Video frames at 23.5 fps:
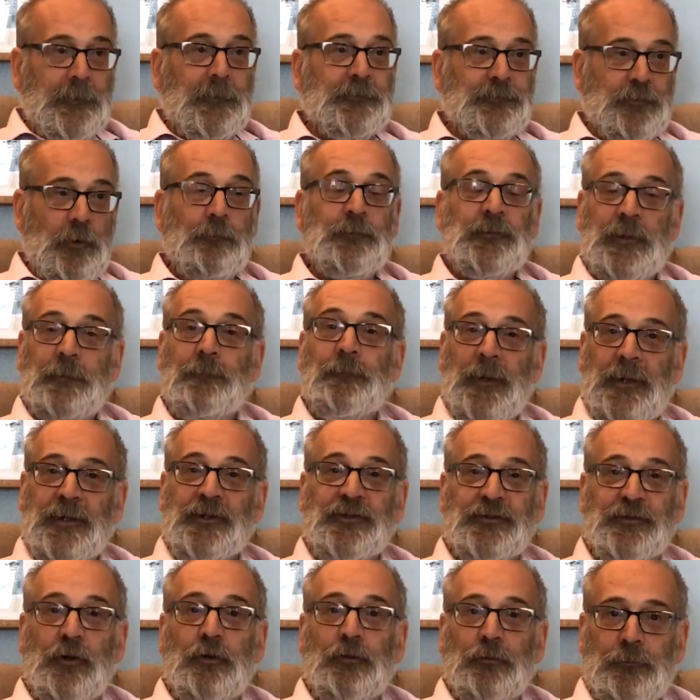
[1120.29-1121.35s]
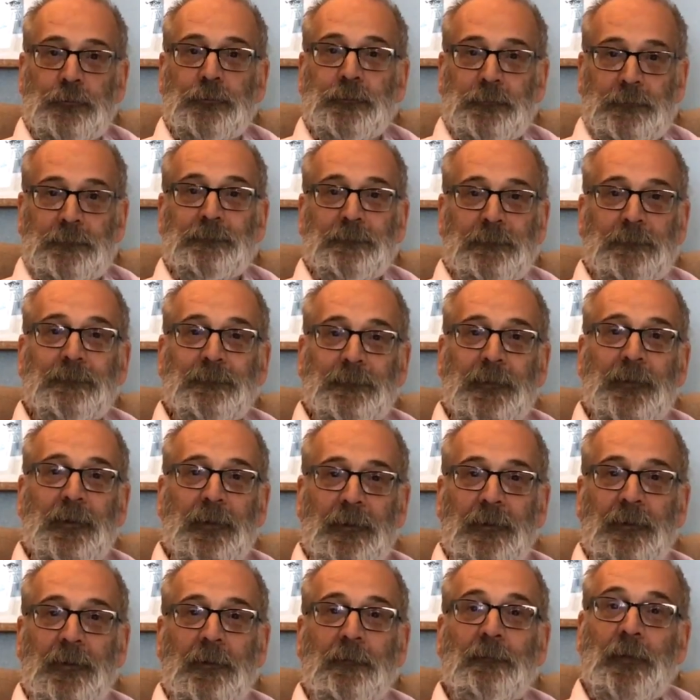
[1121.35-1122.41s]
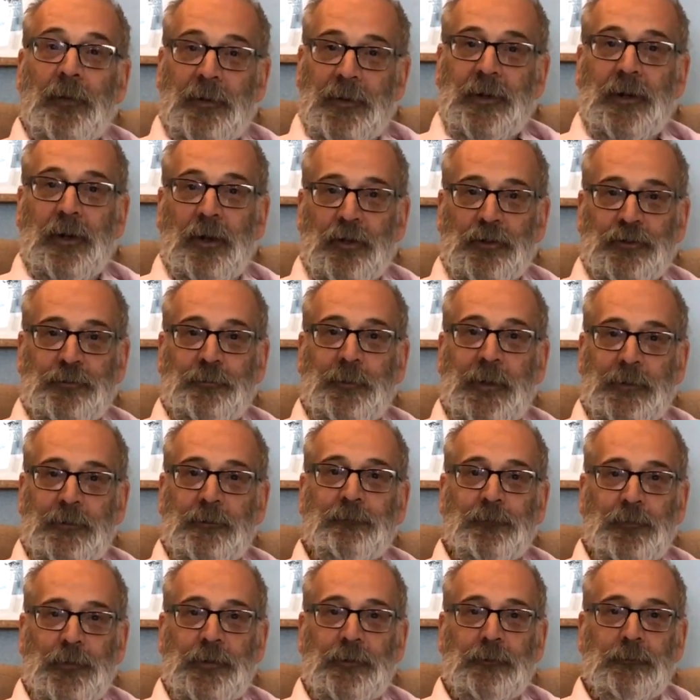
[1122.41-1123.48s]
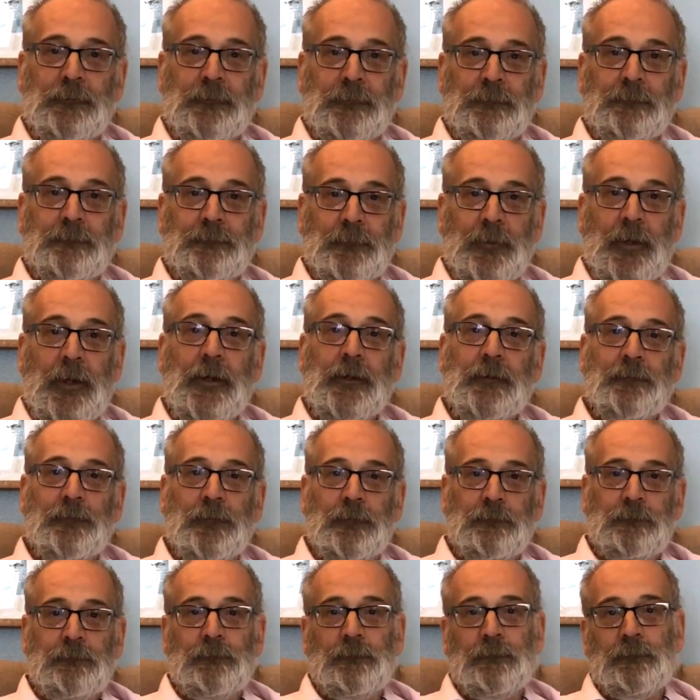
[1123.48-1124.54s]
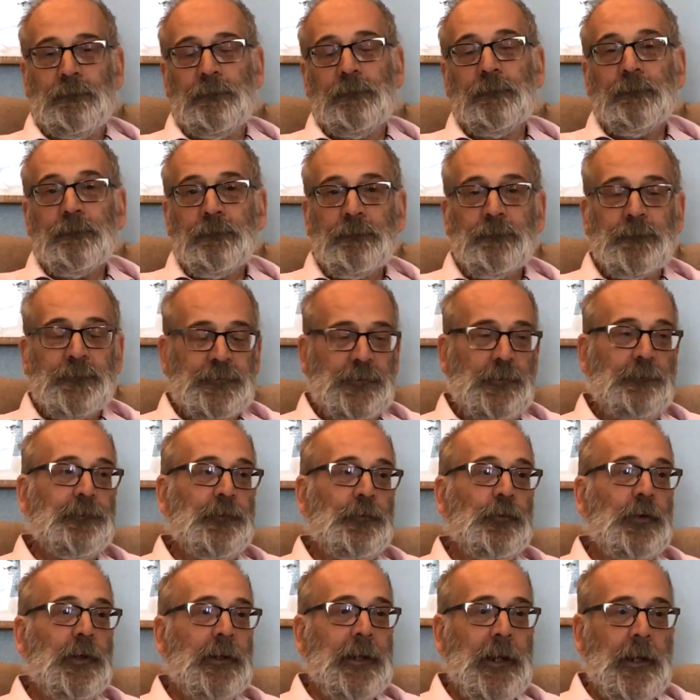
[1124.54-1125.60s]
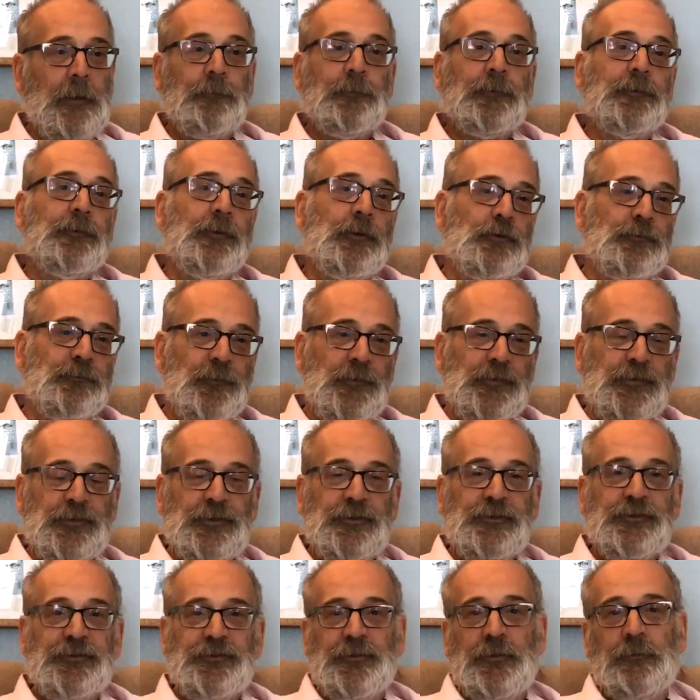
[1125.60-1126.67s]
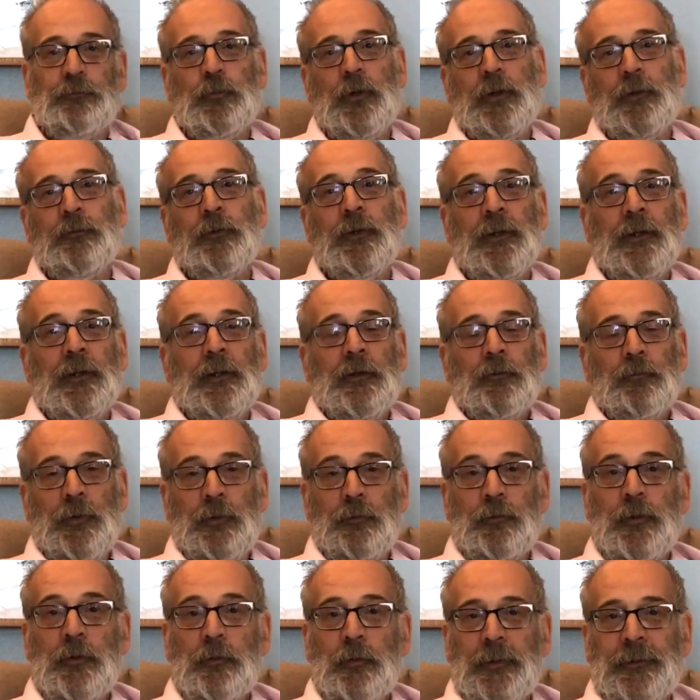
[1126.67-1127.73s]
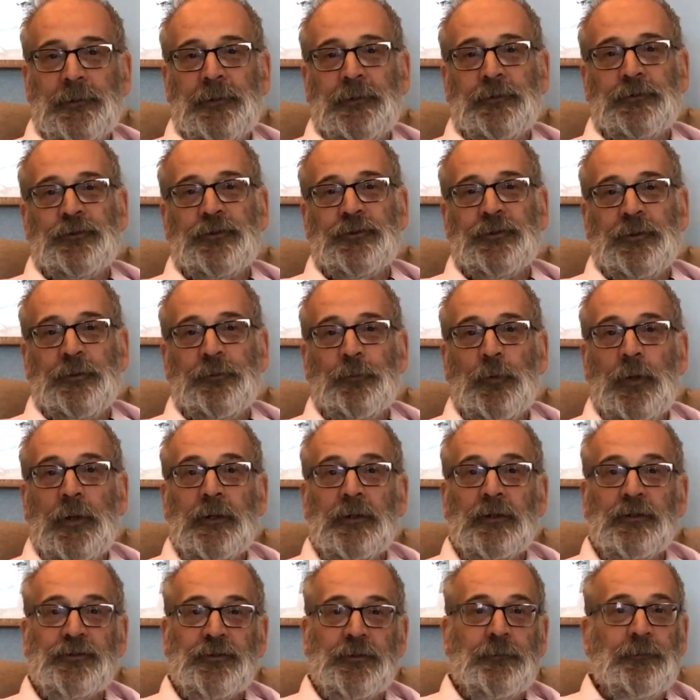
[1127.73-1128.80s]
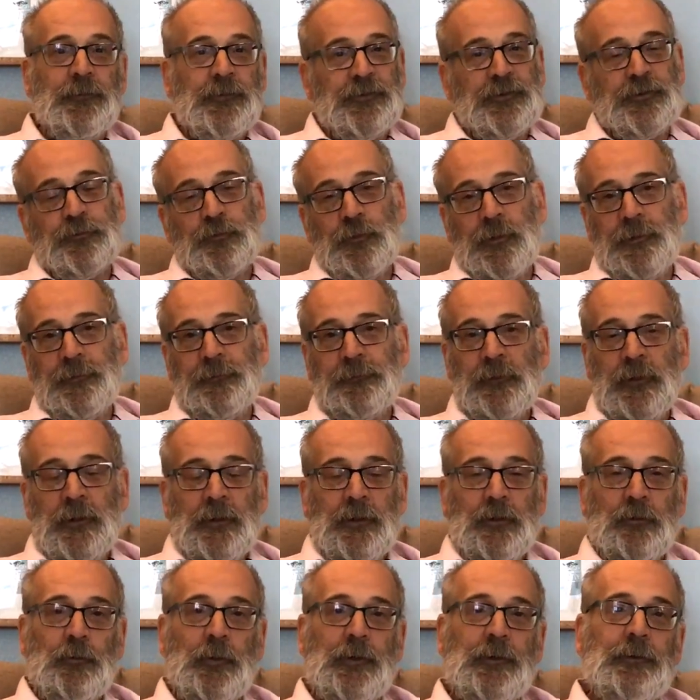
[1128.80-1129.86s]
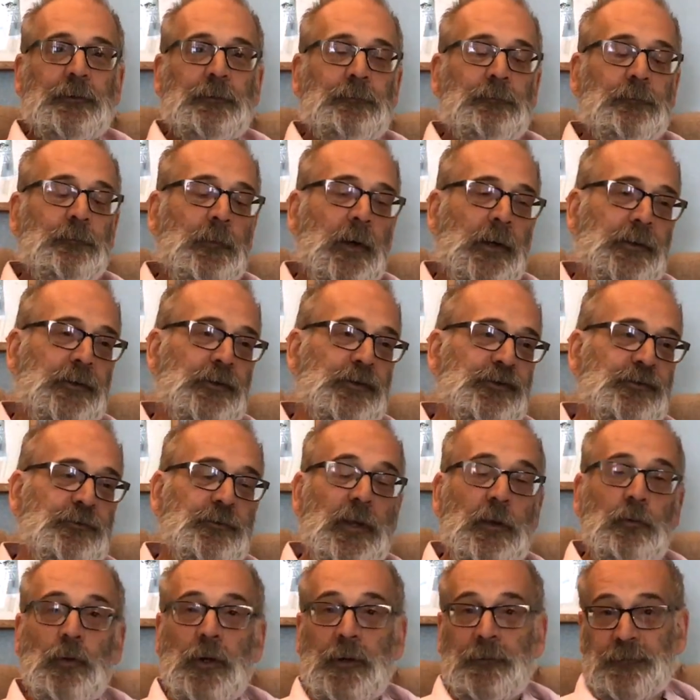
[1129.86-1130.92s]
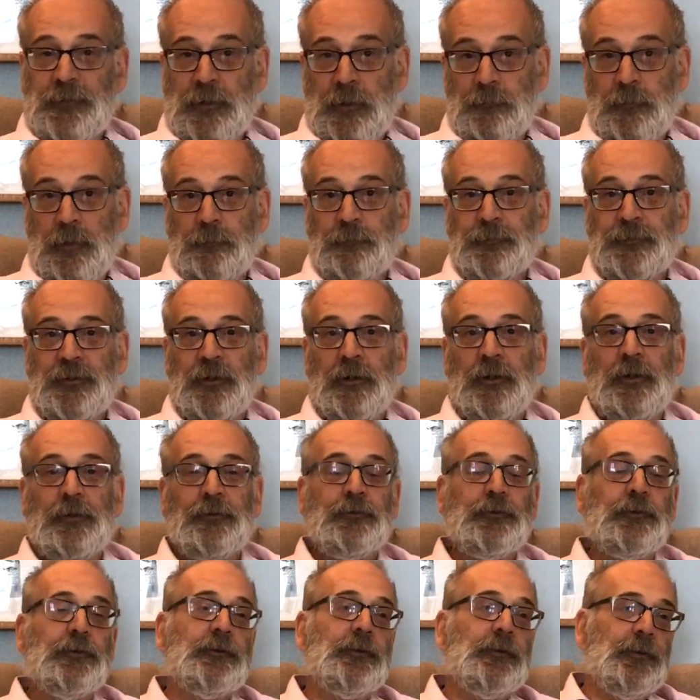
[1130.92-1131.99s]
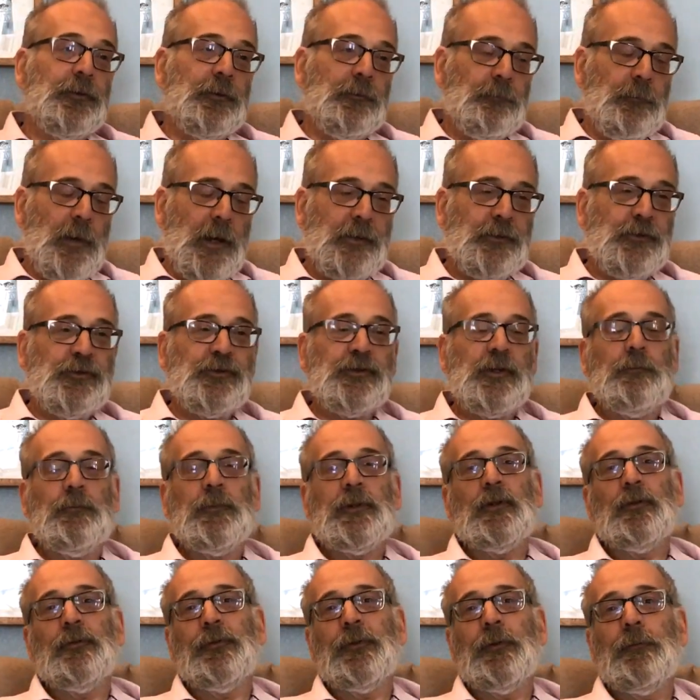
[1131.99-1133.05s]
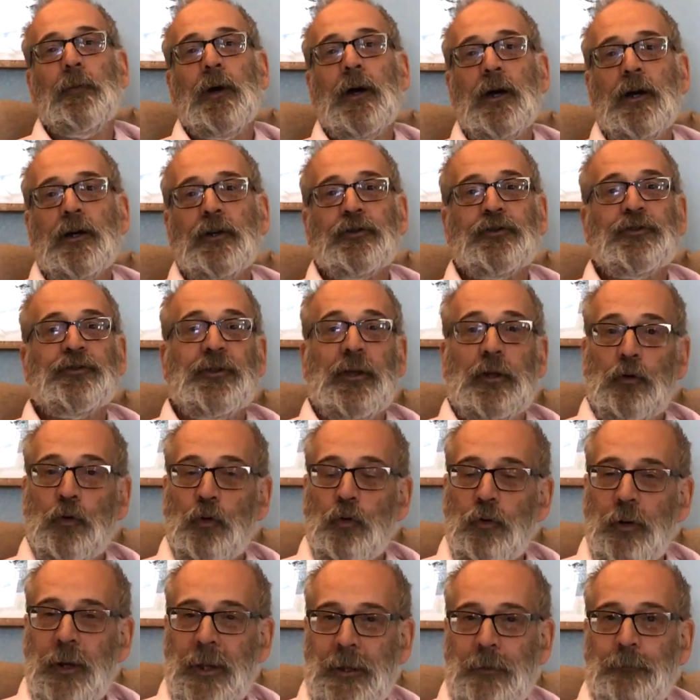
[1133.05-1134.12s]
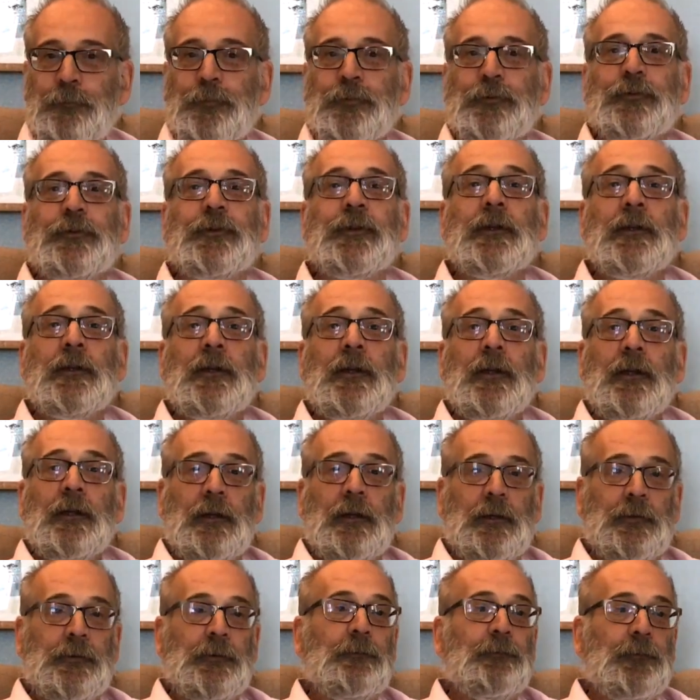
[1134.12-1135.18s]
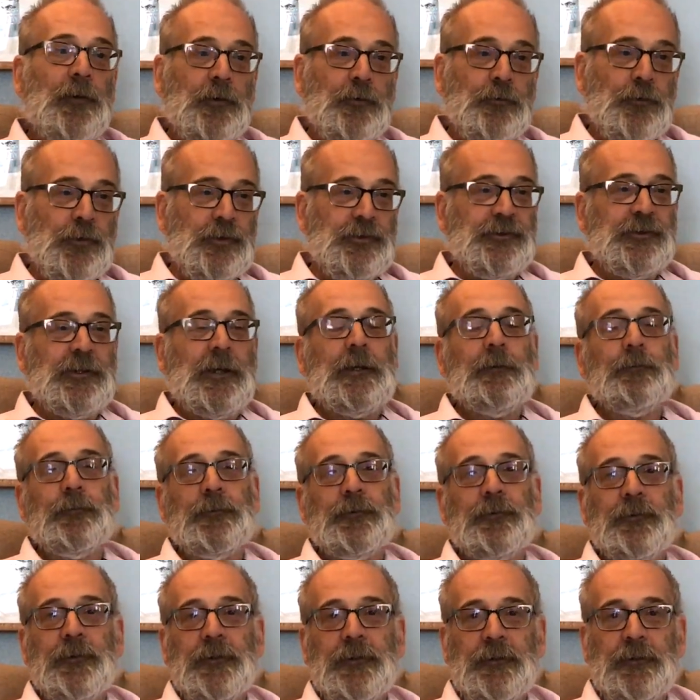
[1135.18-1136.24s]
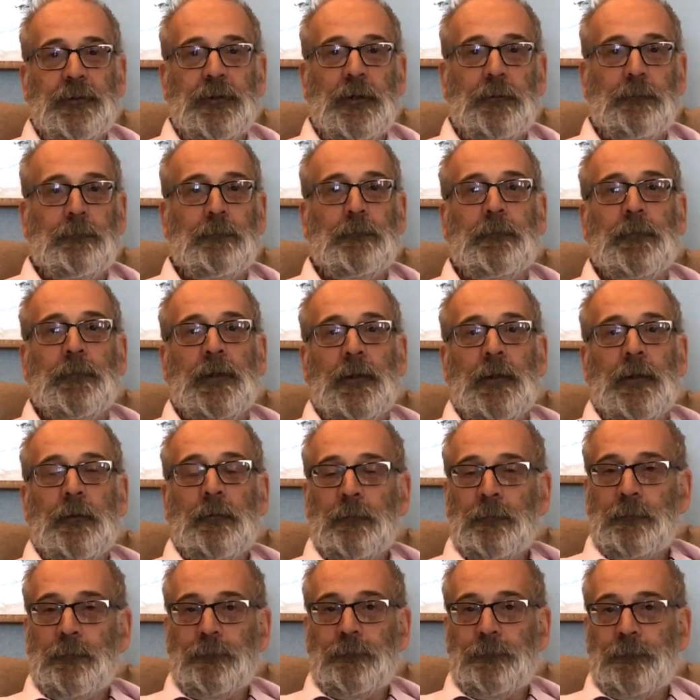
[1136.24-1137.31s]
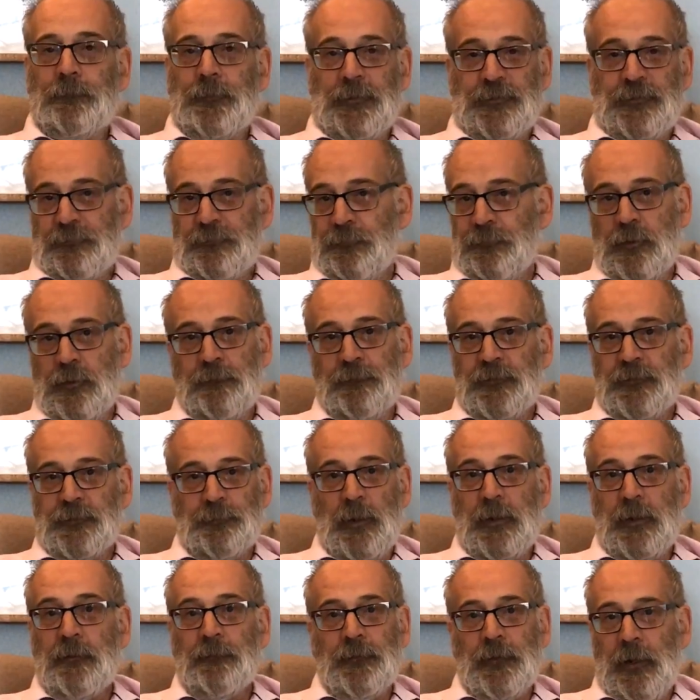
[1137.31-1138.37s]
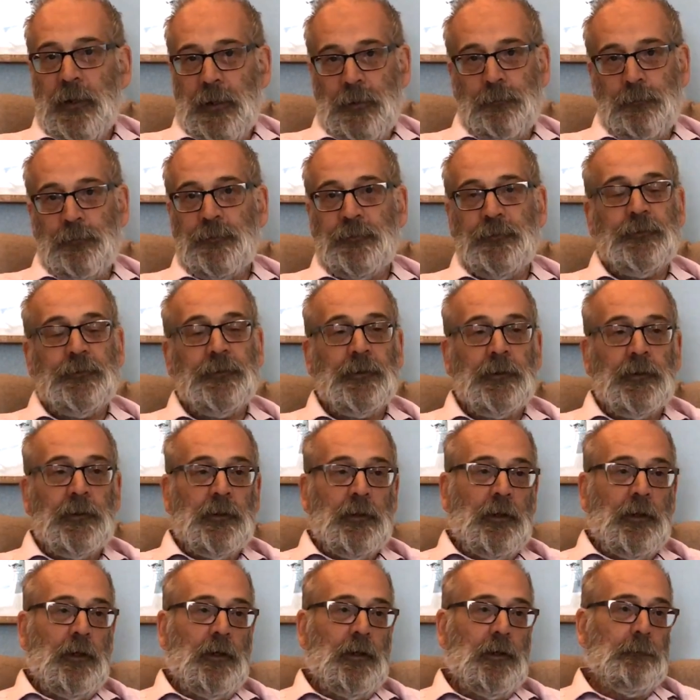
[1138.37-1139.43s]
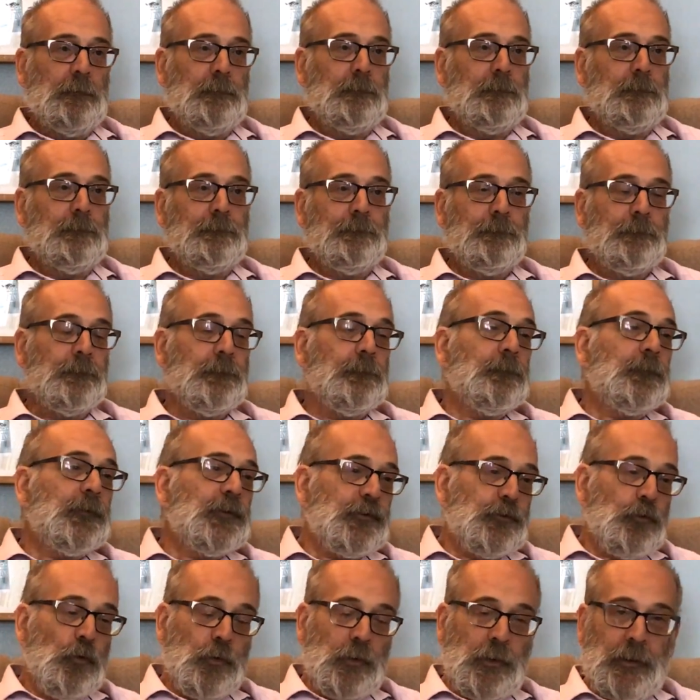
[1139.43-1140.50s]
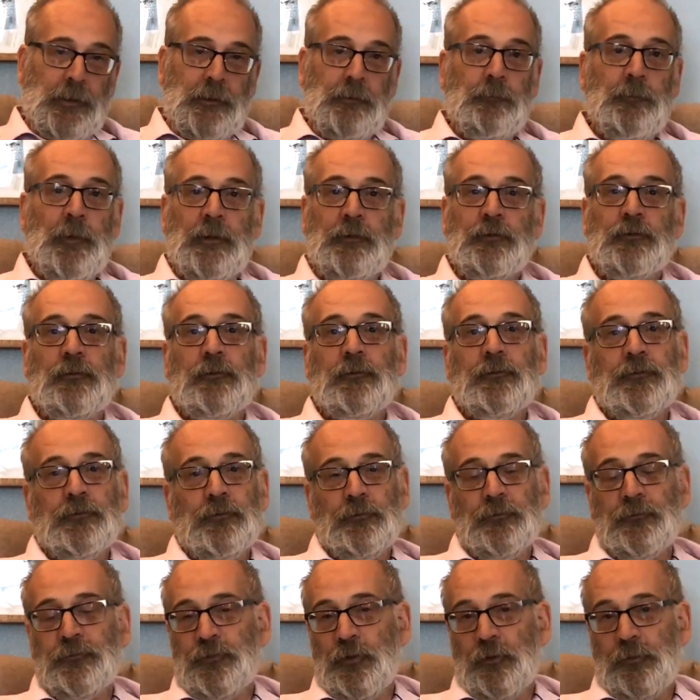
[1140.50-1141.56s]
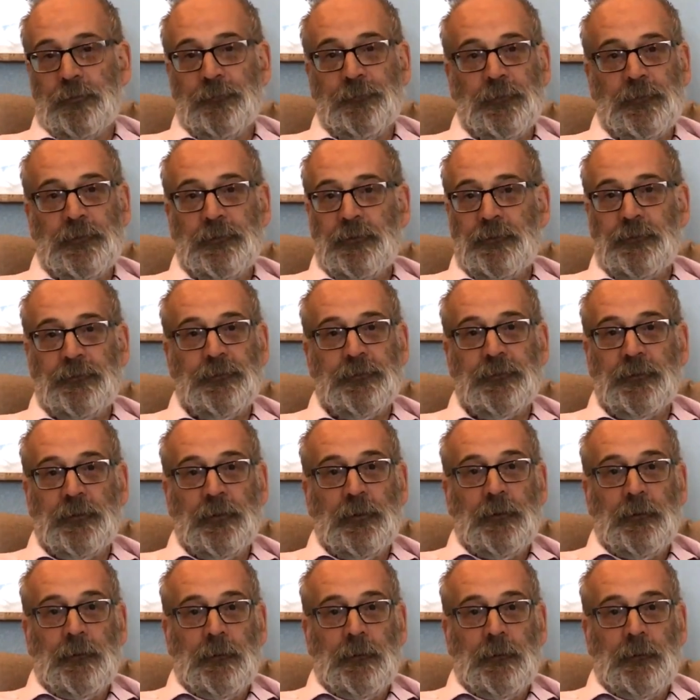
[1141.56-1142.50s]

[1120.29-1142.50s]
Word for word: it's obviously based on a very large amount of real life and mm. stuff that really happened. Those visits that where where we went out to South Wales and the visits where where miners and their wives came up to London and the miners coming on the march. That all happened. Uh, the fundraising happened. The um, Pits and Perverts benefit hmm. happened. Um, the storyline about Jonathan and